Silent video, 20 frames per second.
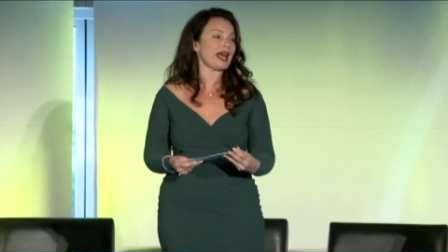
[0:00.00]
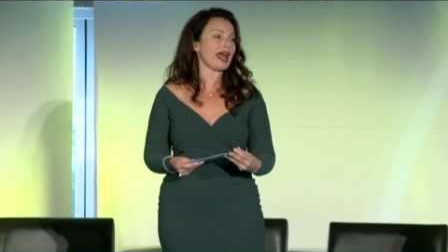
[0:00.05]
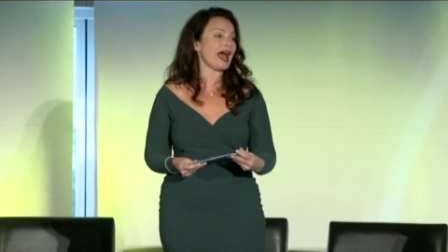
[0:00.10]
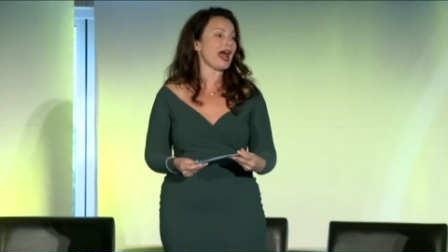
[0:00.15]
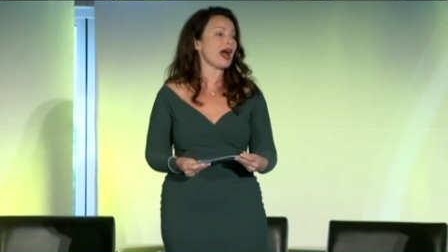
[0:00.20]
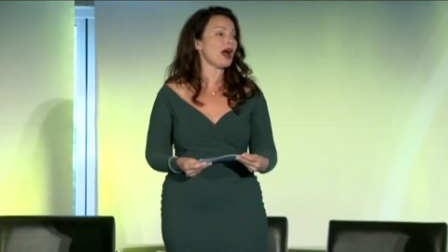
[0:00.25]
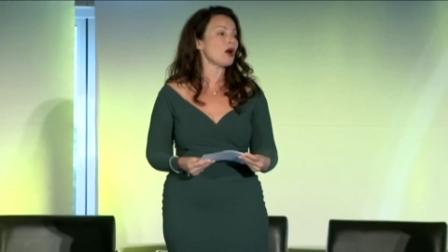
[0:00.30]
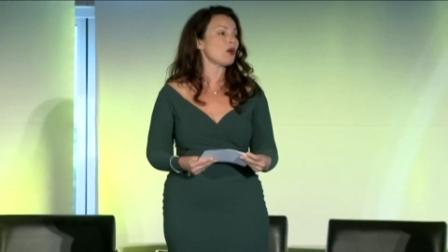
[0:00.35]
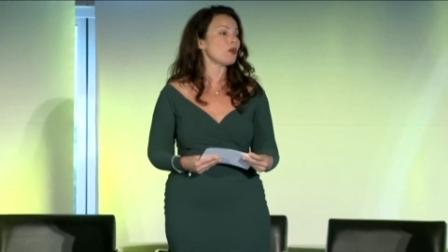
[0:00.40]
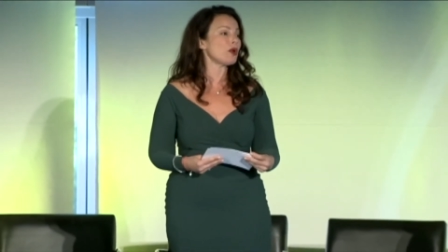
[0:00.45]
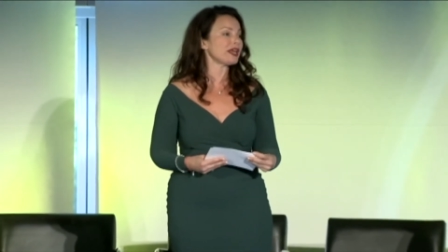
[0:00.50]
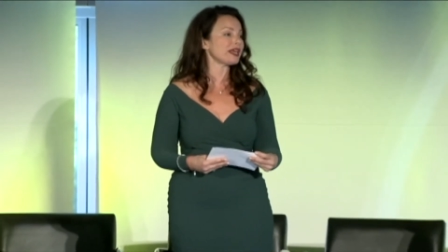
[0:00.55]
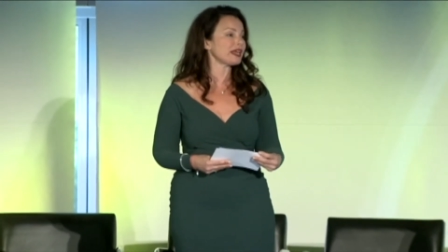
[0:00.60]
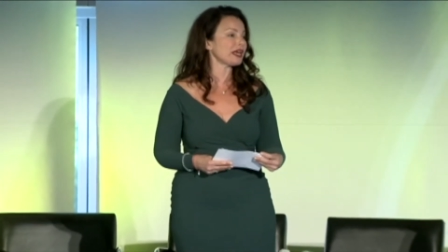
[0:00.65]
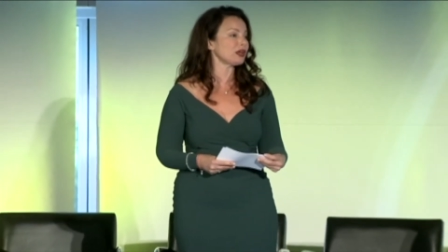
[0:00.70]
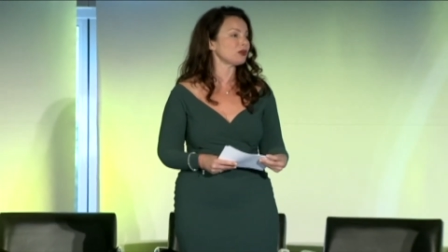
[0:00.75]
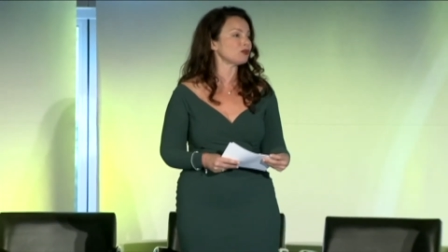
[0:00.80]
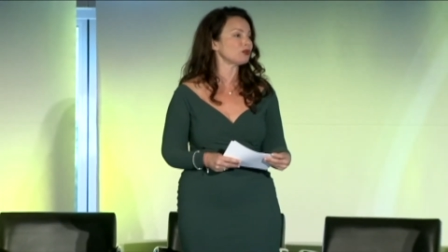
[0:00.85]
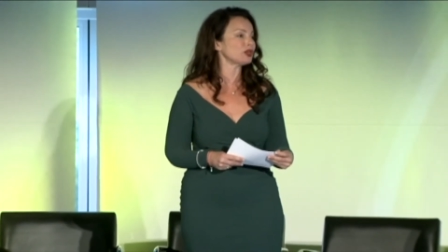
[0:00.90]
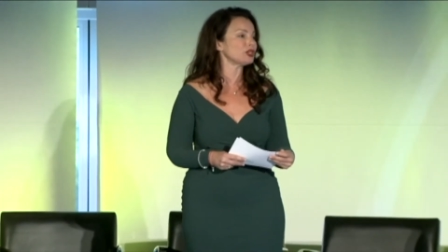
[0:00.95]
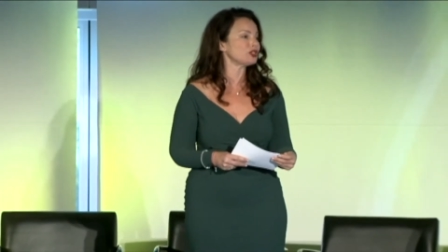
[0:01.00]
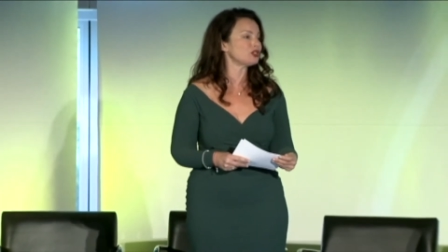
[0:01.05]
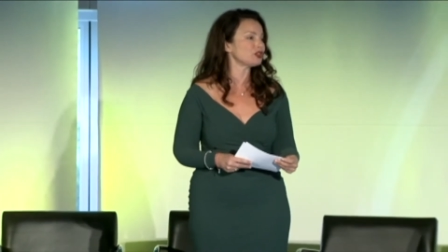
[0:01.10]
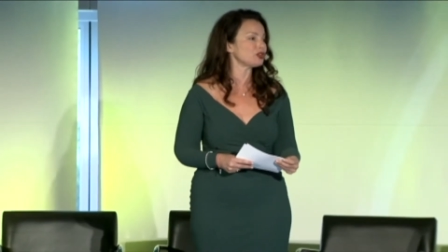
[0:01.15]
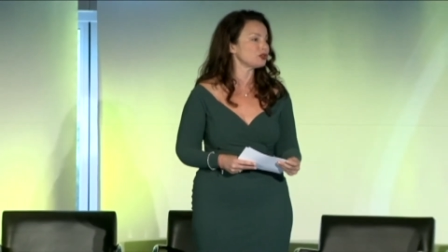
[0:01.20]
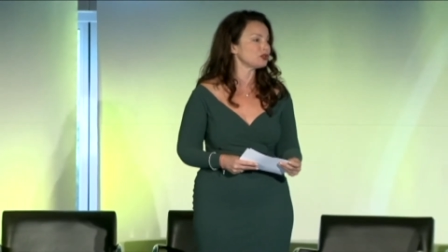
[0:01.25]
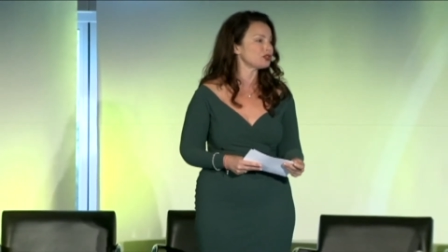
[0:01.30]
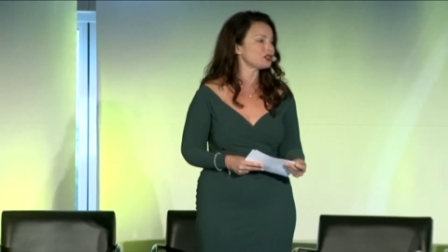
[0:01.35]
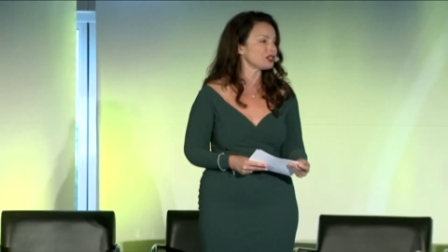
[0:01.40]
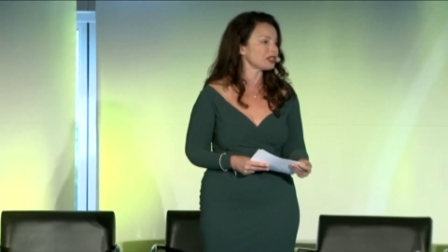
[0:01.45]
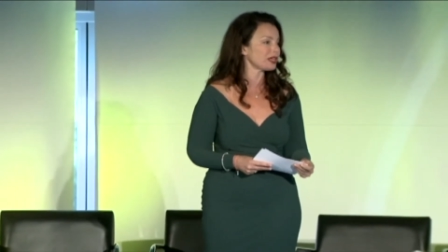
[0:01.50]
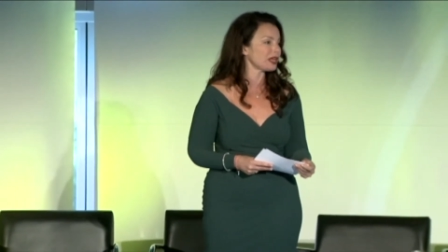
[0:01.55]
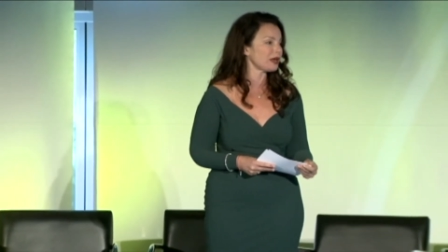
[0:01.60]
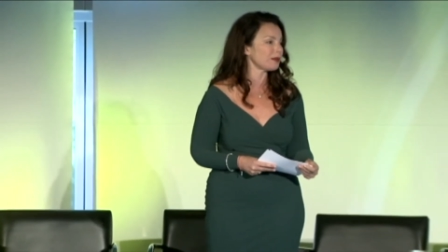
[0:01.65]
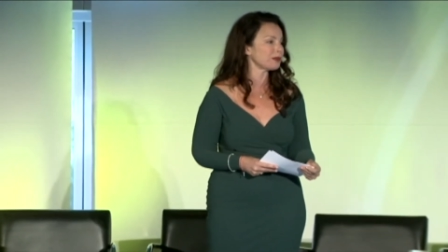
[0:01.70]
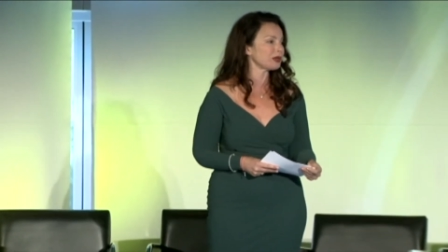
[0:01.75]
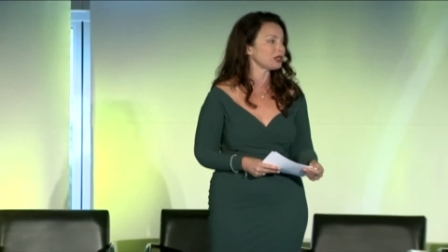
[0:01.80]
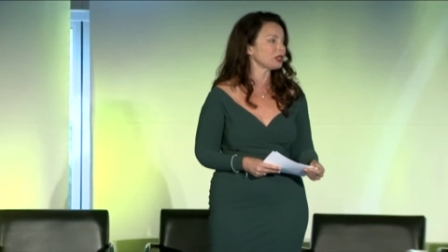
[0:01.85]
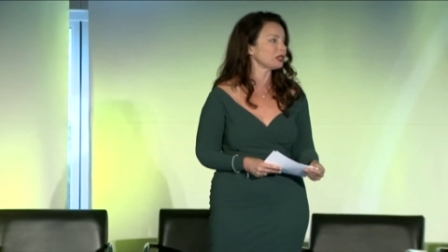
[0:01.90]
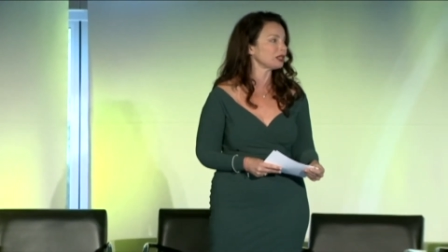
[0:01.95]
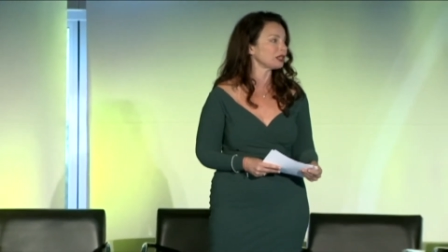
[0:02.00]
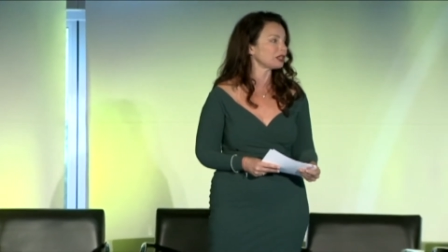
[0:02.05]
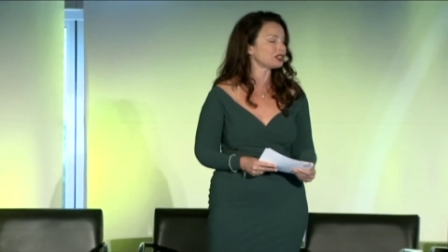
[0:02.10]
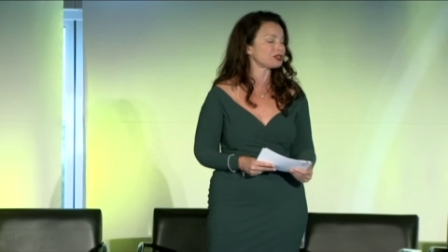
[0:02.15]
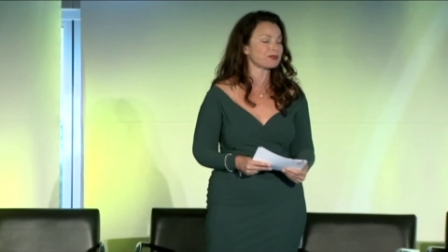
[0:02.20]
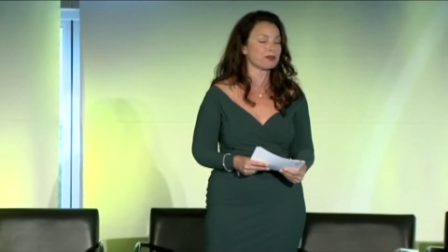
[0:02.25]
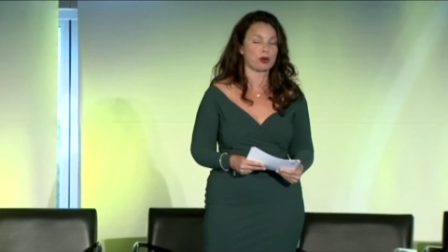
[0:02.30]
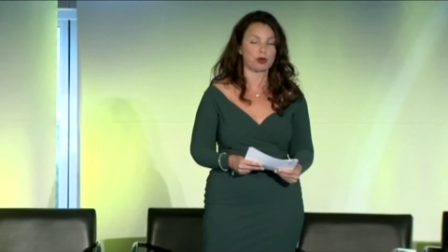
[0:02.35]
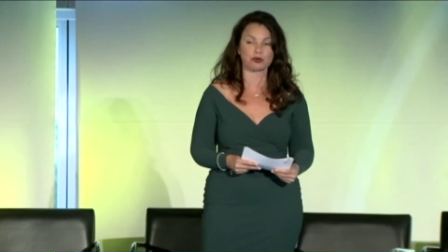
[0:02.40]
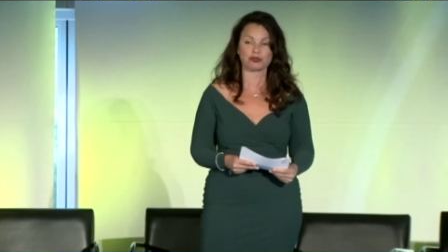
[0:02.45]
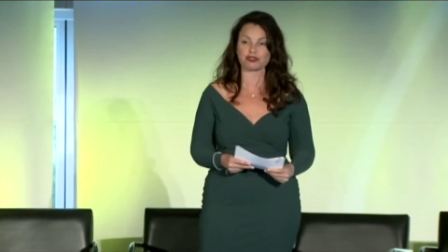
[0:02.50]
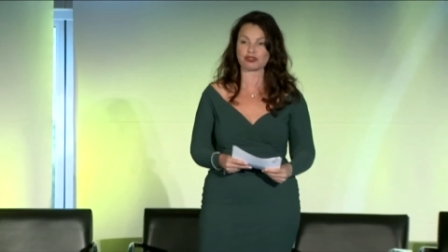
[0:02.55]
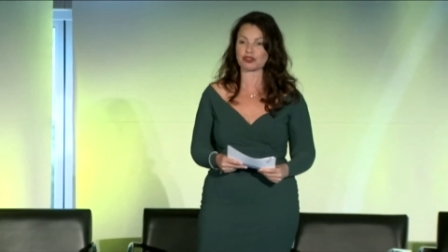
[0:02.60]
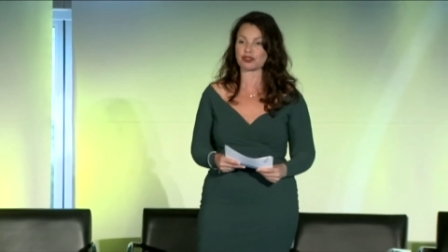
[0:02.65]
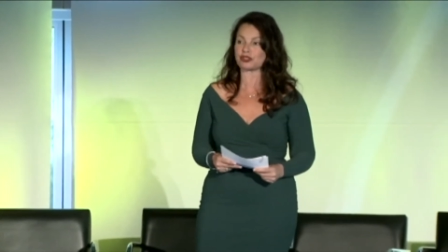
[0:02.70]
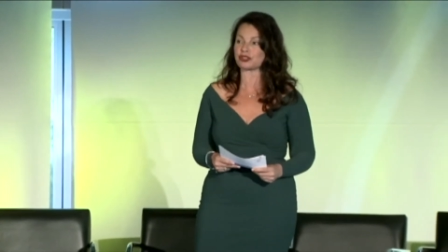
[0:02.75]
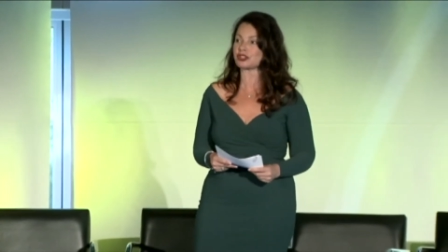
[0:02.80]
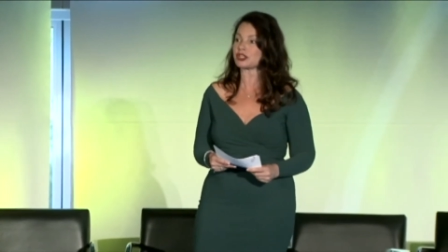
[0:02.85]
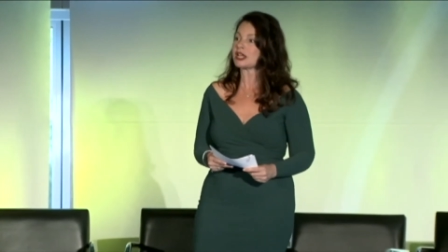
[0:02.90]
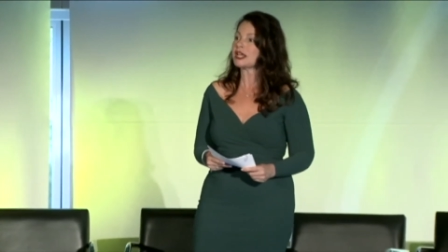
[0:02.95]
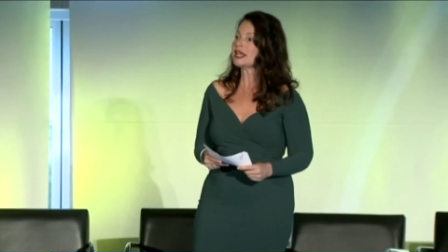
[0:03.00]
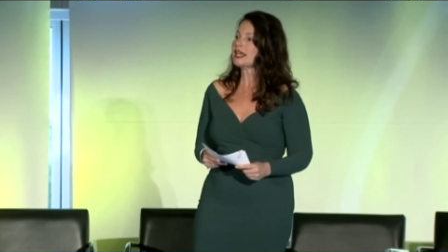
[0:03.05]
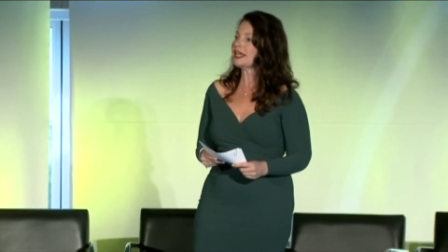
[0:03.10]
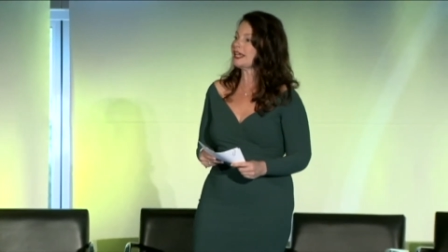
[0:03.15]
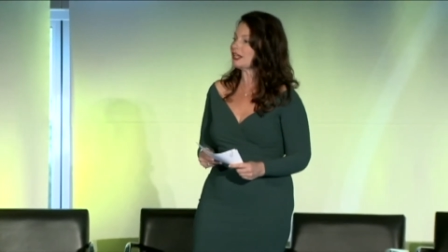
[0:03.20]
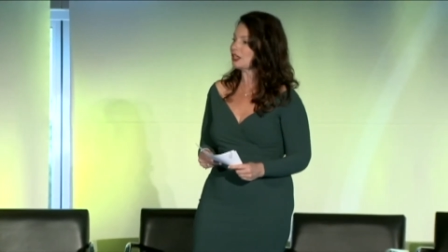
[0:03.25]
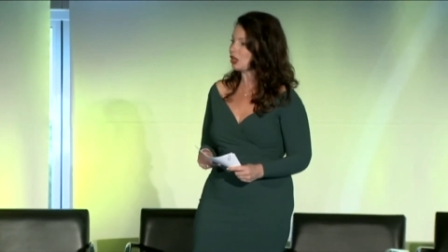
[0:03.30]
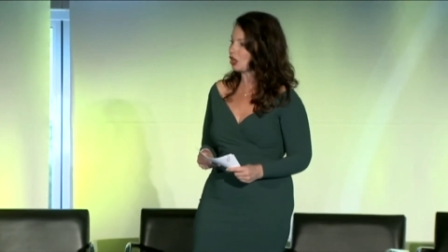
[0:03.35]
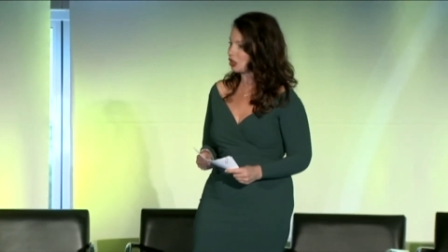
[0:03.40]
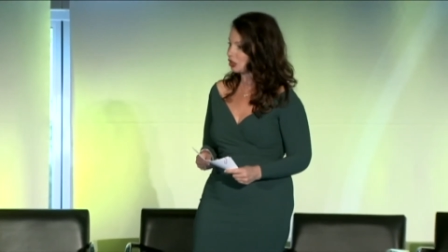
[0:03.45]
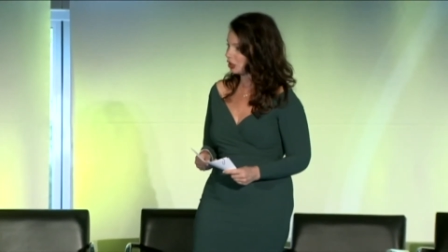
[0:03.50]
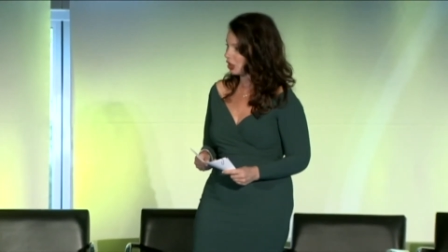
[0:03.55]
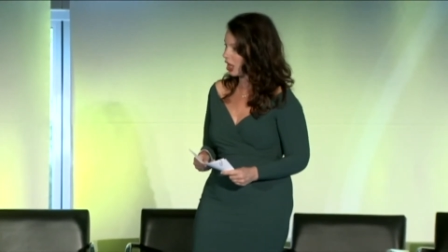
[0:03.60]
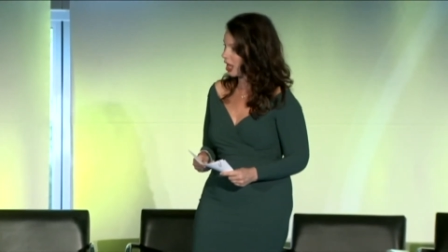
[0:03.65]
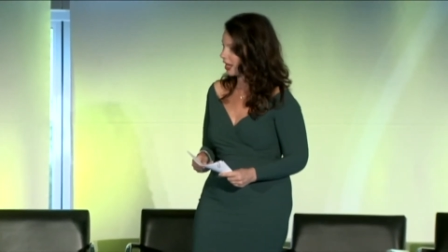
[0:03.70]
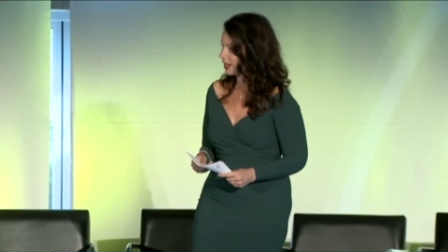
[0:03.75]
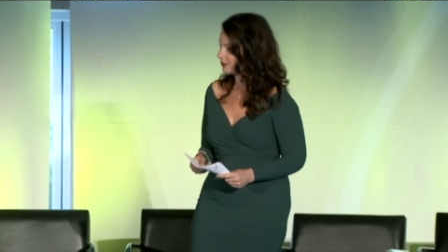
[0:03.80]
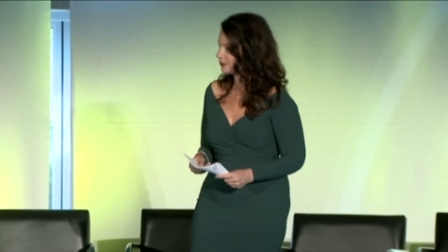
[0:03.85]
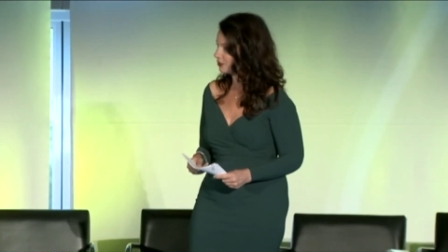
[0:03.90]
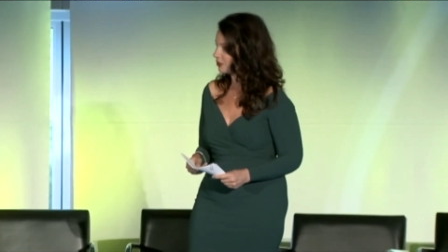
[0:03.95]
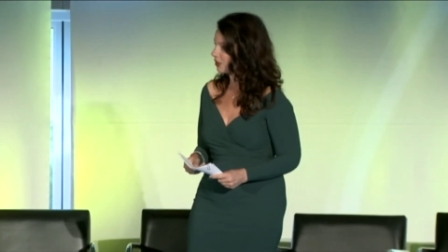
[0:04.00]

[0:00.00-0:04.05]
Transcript: how we can reduce the chemical exposures in our lives,